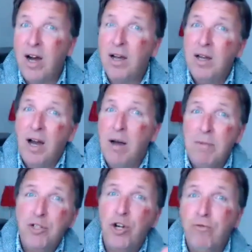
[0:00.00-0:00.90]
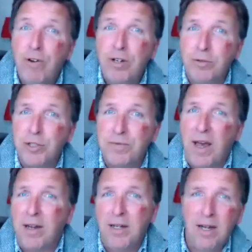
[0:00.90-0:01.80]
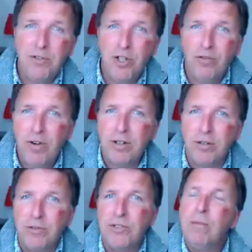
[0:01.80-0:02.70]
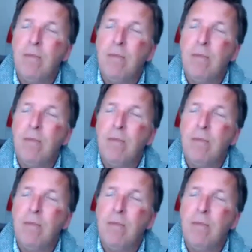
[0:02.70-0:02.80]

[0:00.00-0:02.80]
I, am a Don Rickles fan. I love Don Rickles.